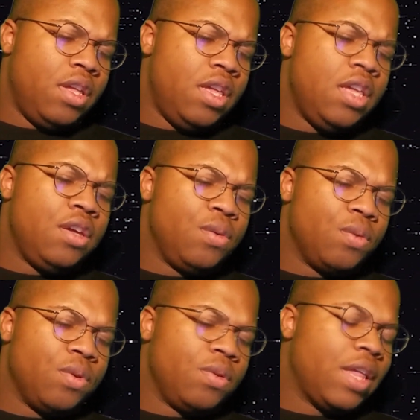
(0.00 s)

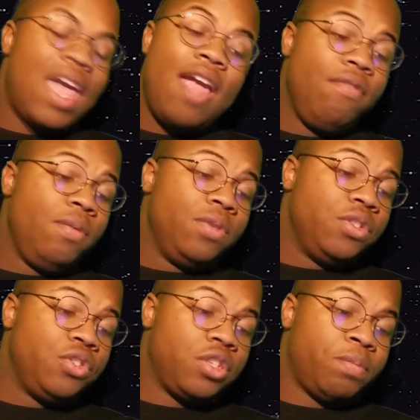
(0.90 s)
Igaru, like,
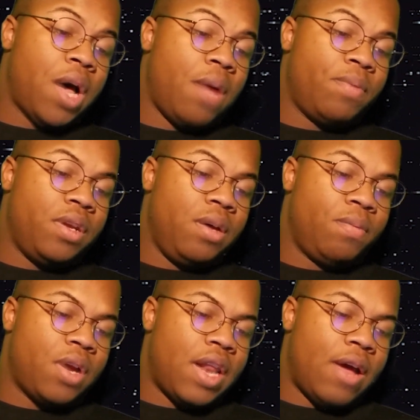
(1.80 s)
everyone's just popping up
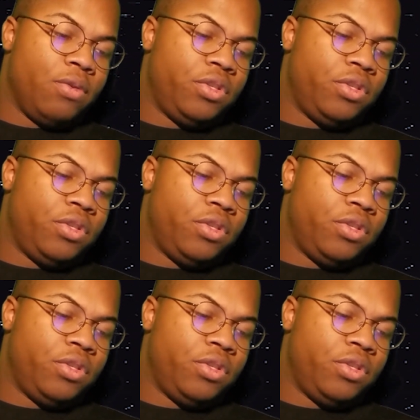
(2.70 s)
right now.